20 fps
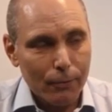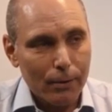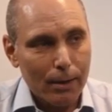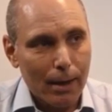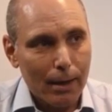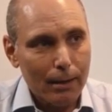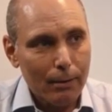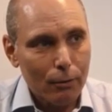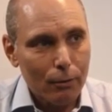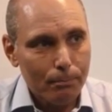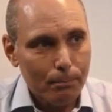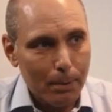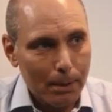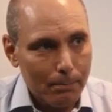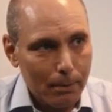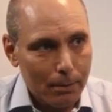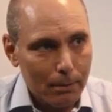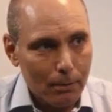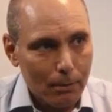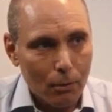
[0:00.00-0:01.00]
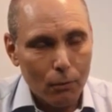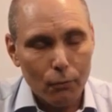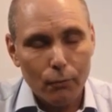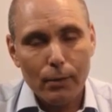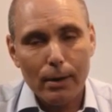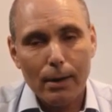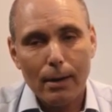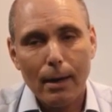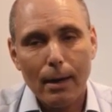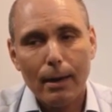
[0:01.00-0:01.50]
relying on people or
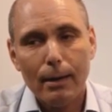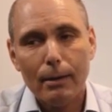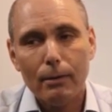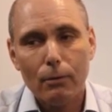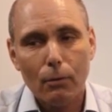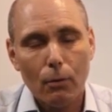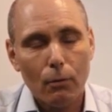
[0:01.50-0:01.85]
relying on